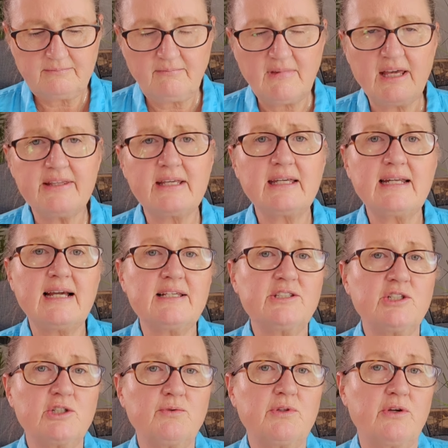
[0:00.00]
I think it has to
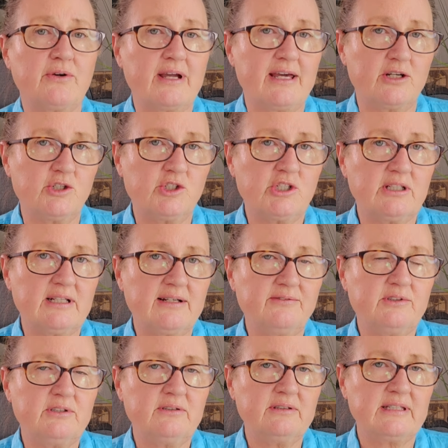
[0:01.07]
do with your energy
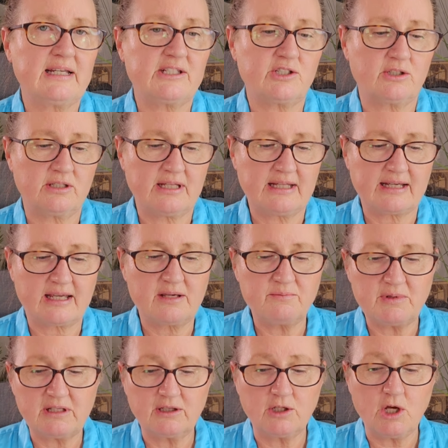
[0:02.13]
level. It can
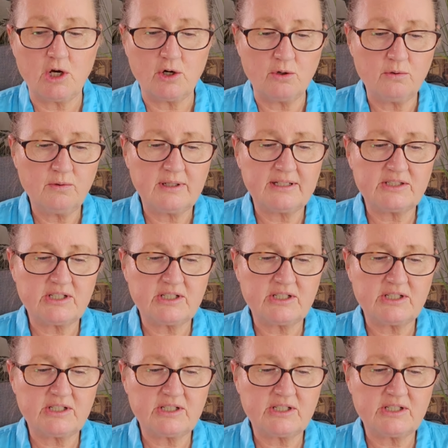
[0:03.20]
be low at